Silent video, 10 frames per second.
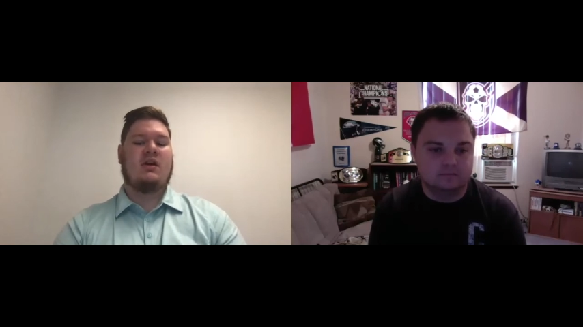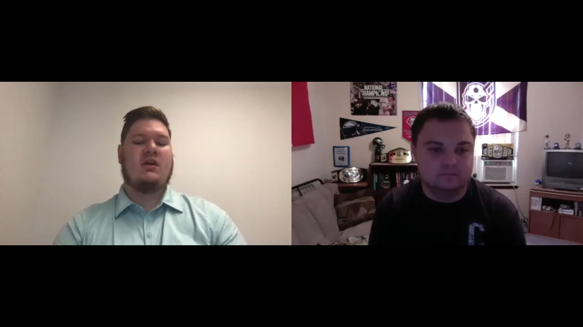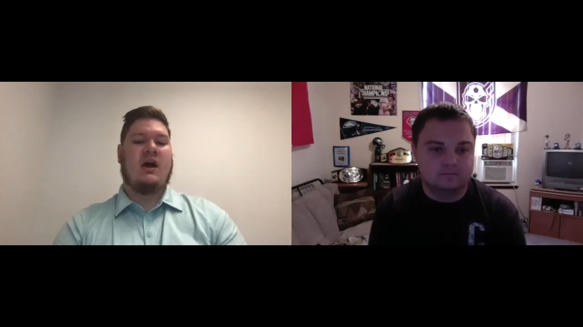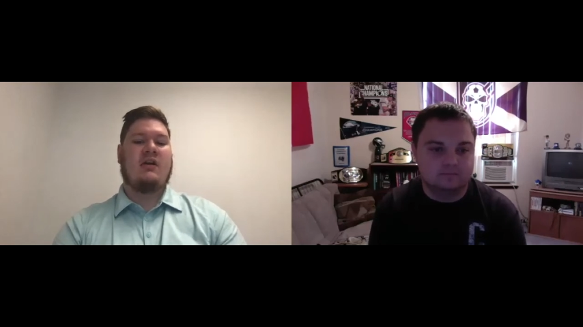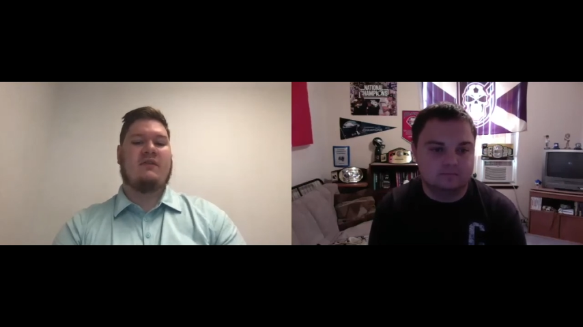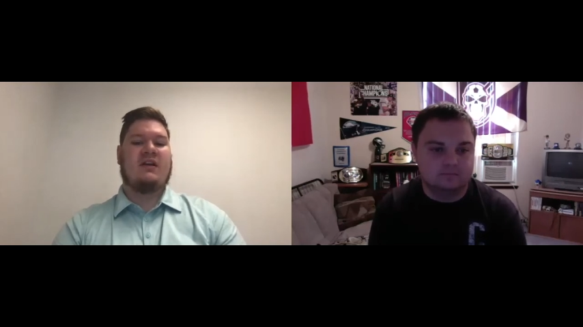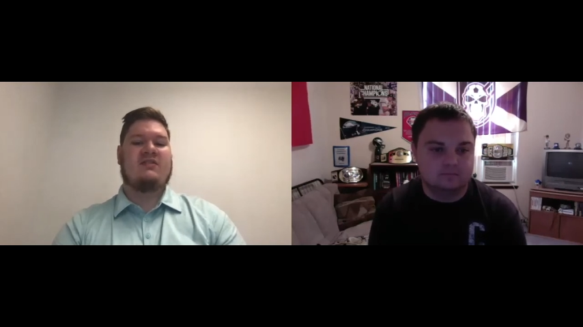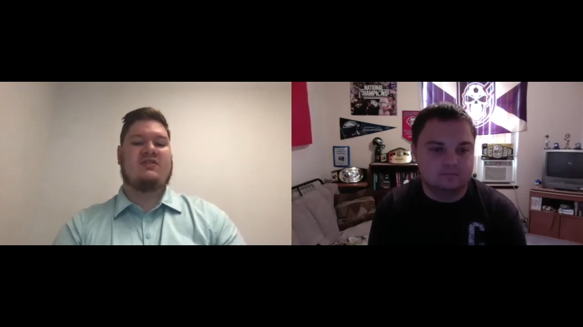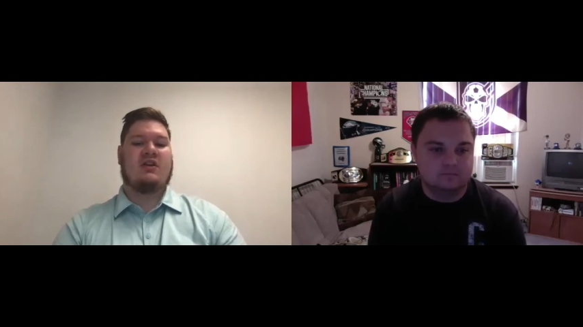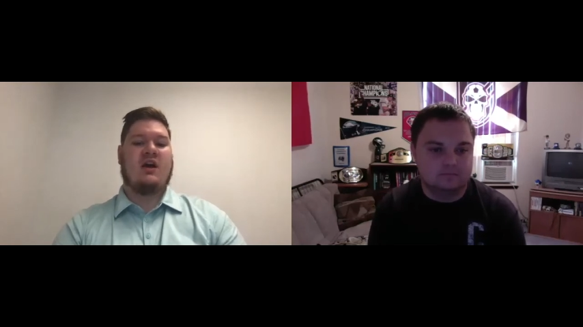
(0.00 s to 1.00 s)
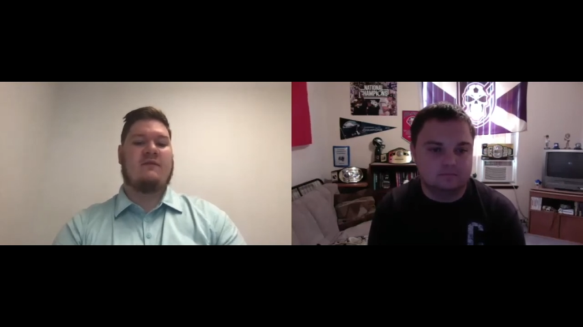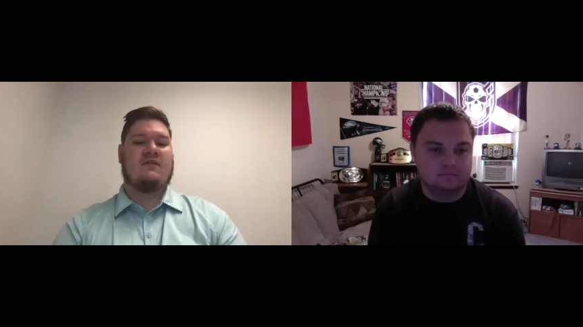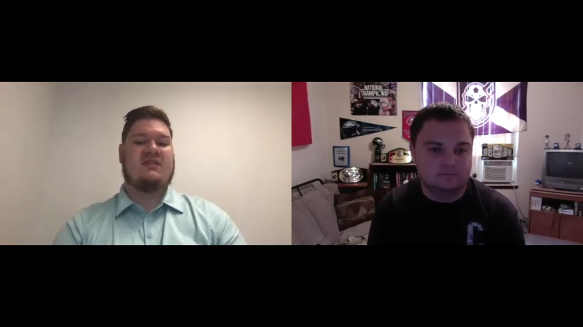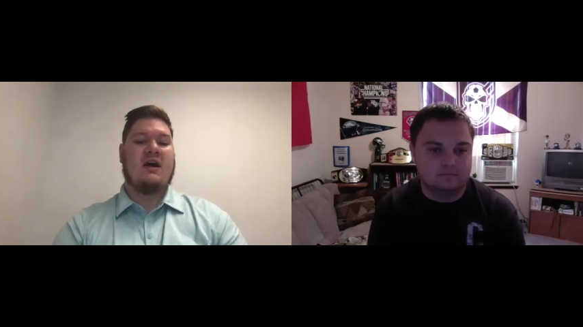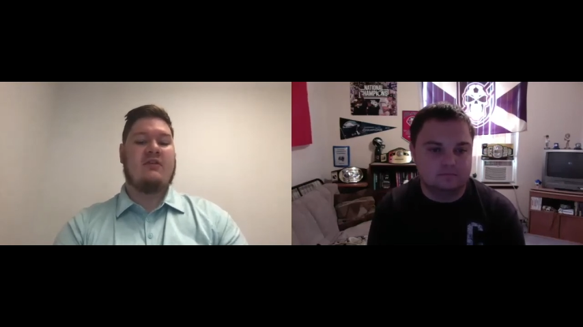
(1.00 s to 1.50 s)
Speaker 1: out of the Eastern
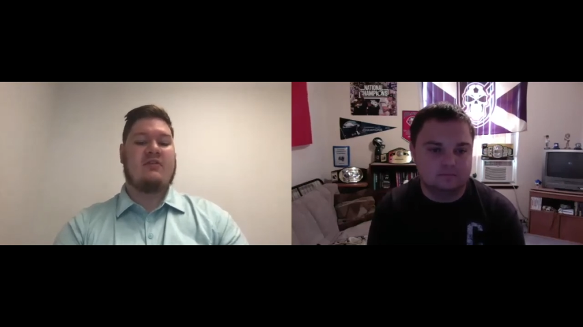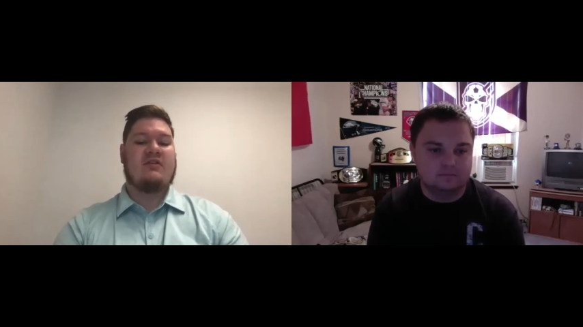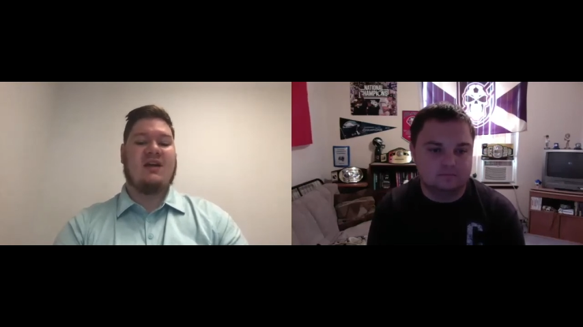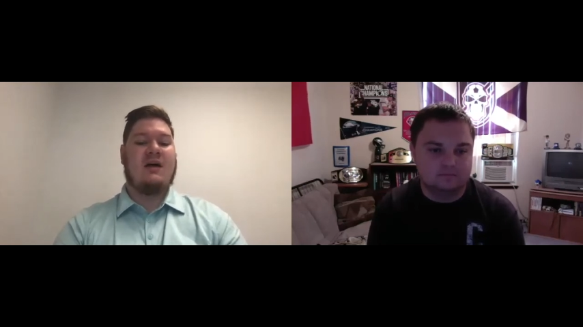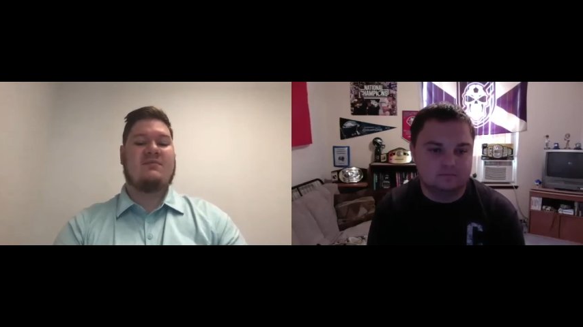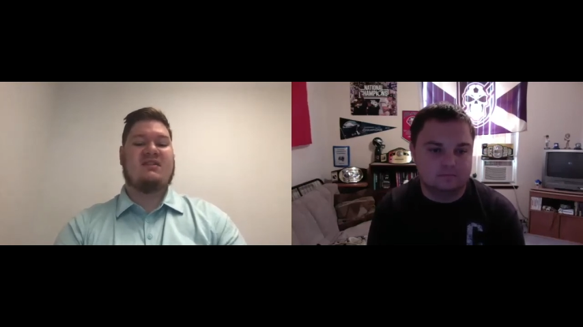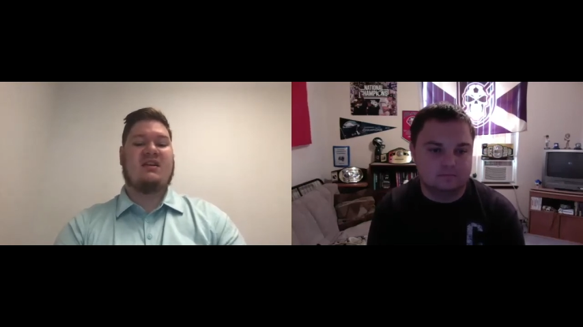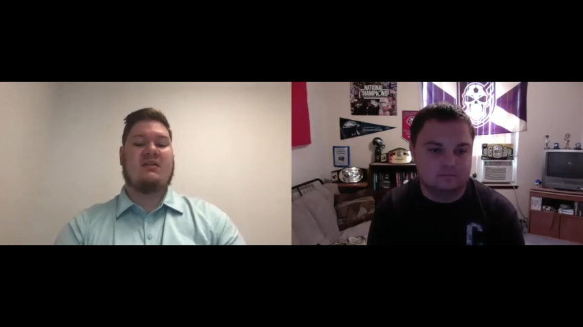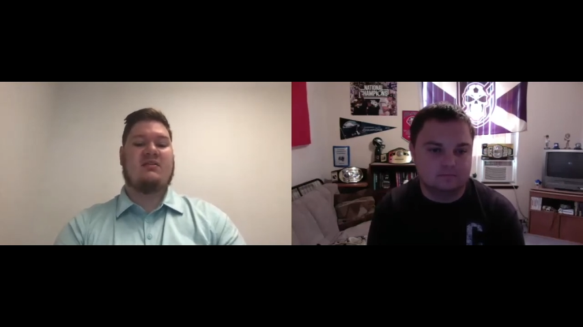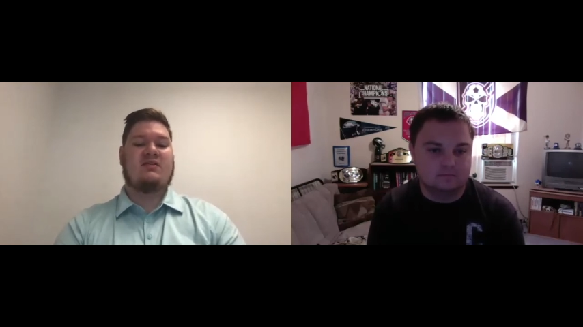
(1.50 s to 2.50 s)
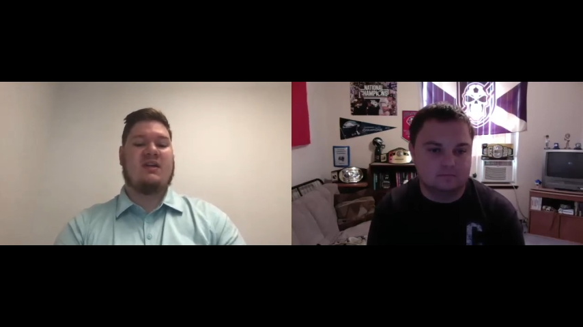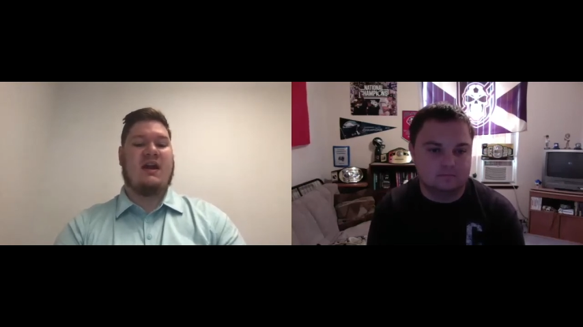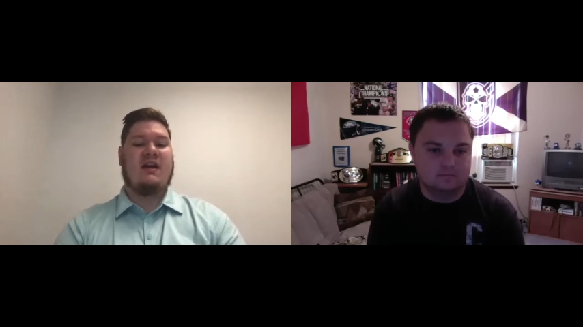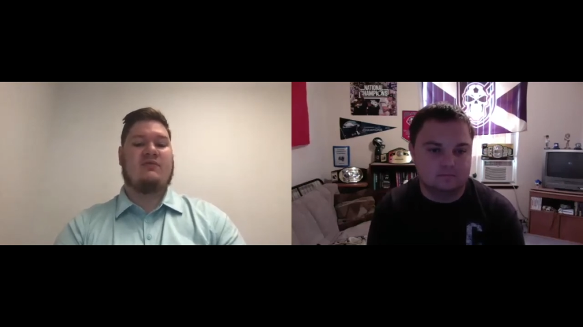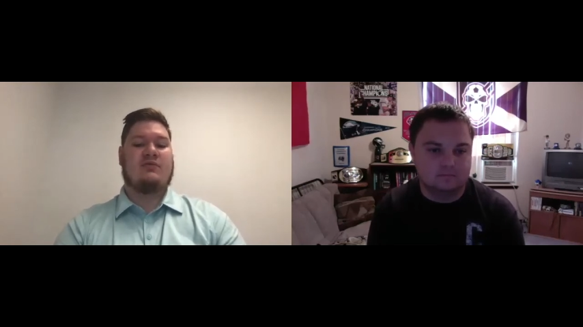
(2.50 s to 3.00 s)
Conference. Now they're the top seed, so they
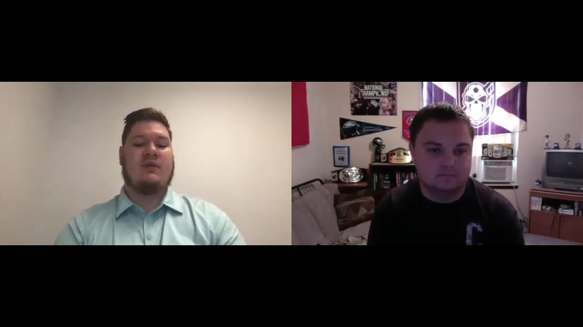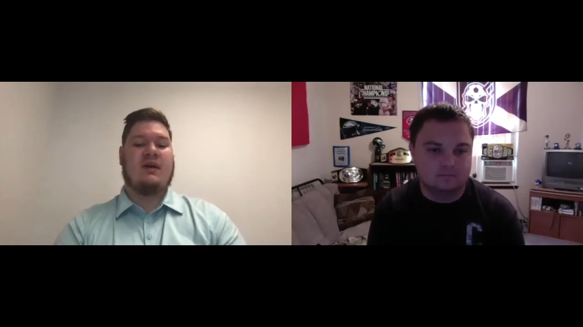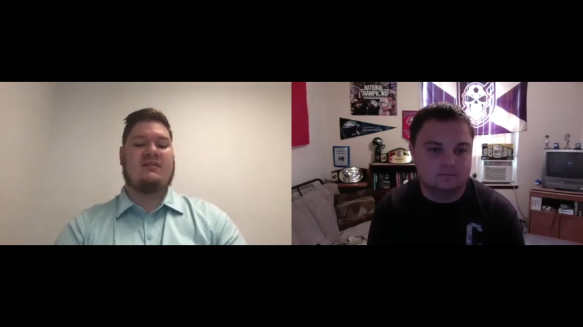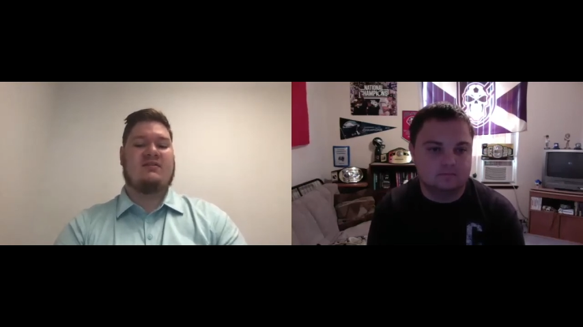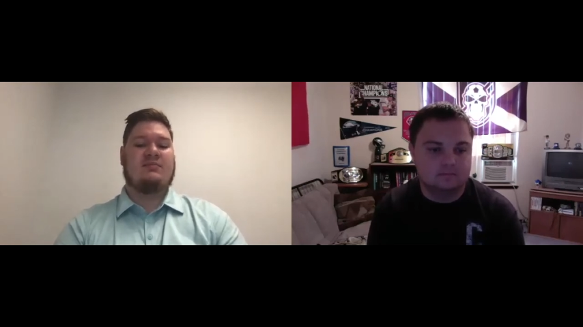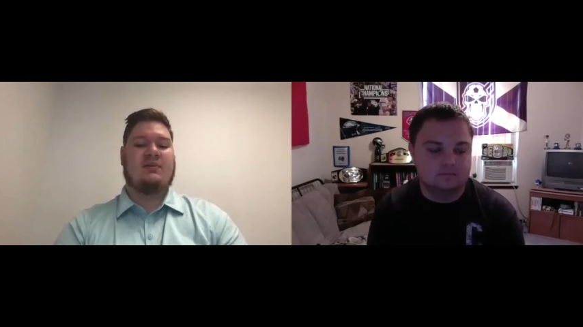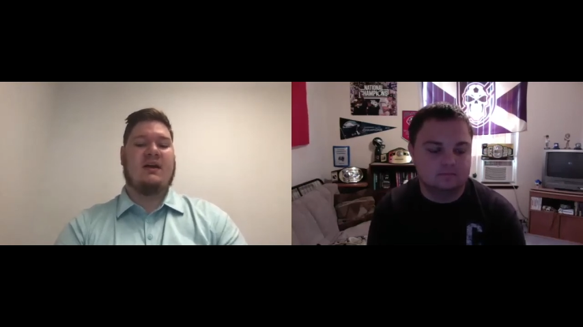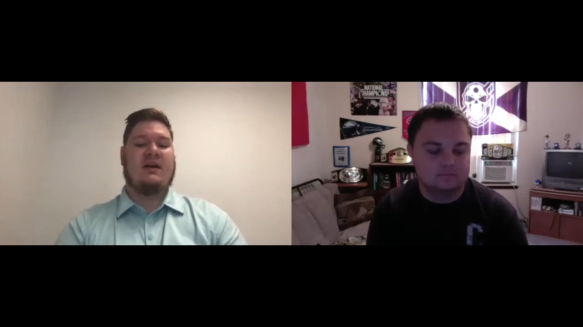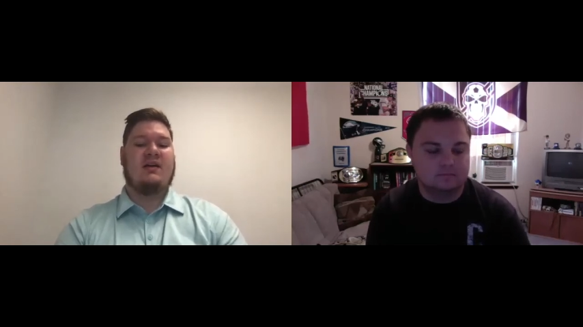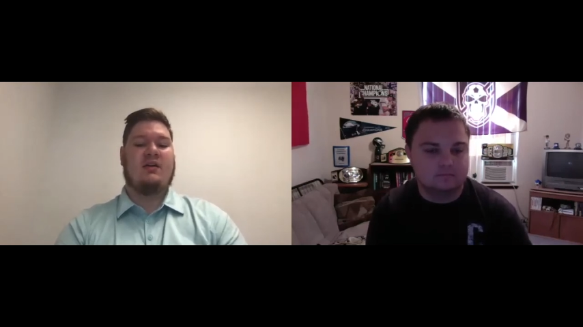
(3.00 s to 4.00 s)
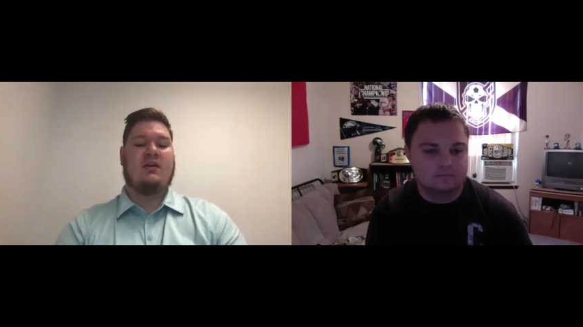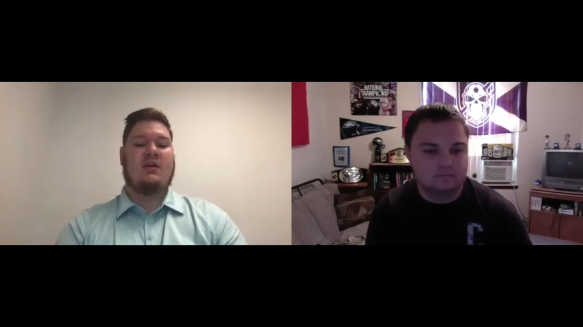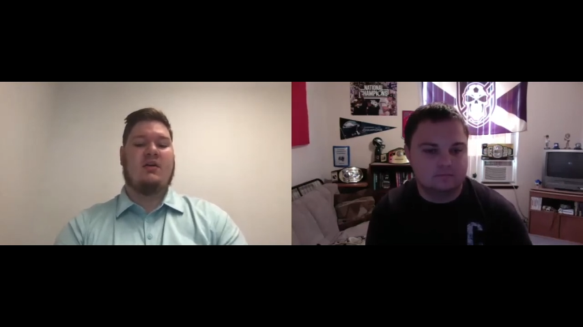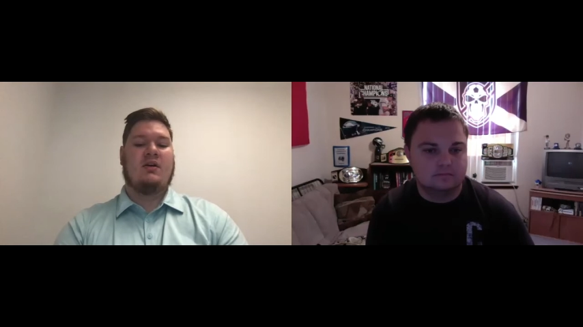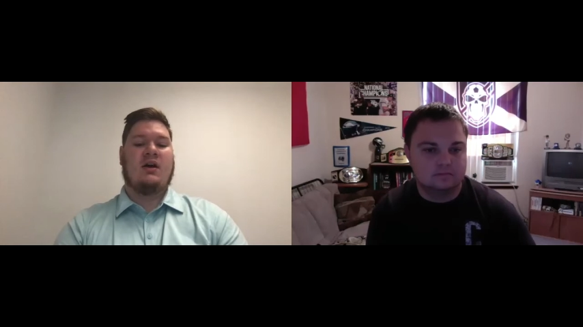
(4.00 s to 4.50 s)
have the right to play
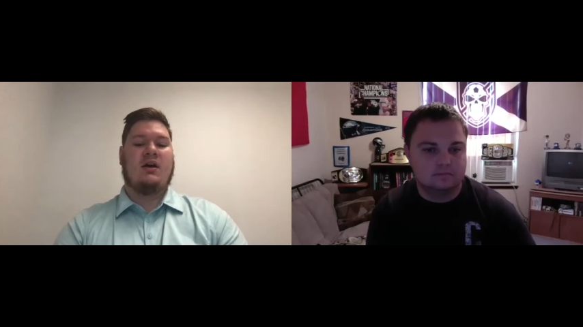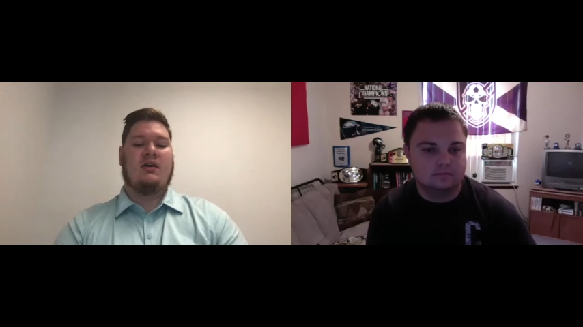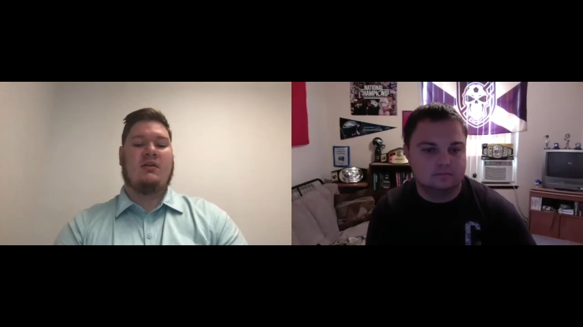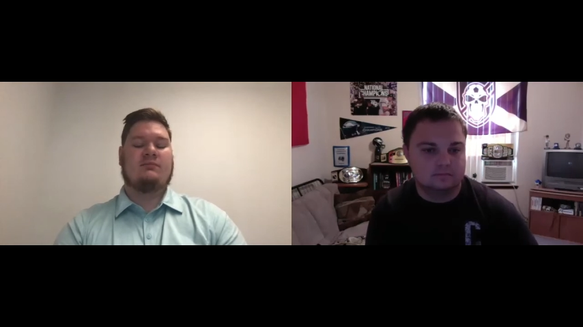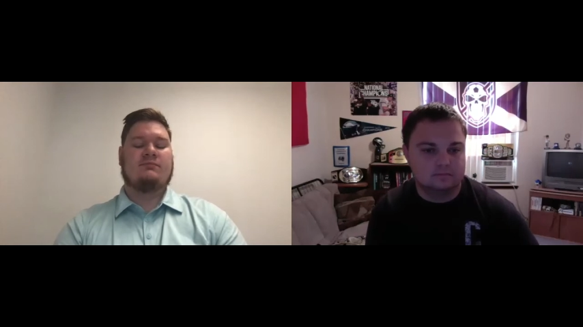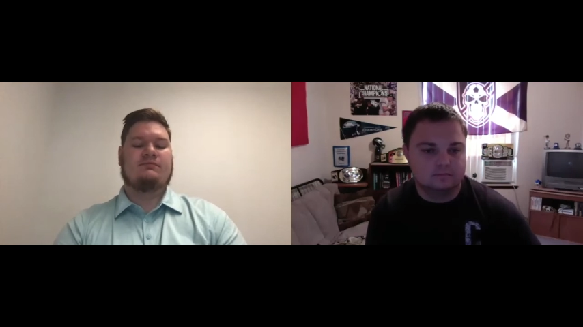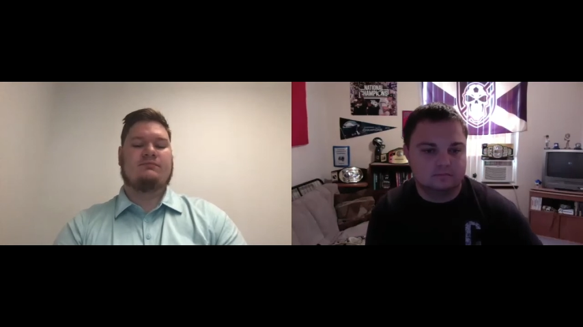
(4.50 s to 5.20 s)
um,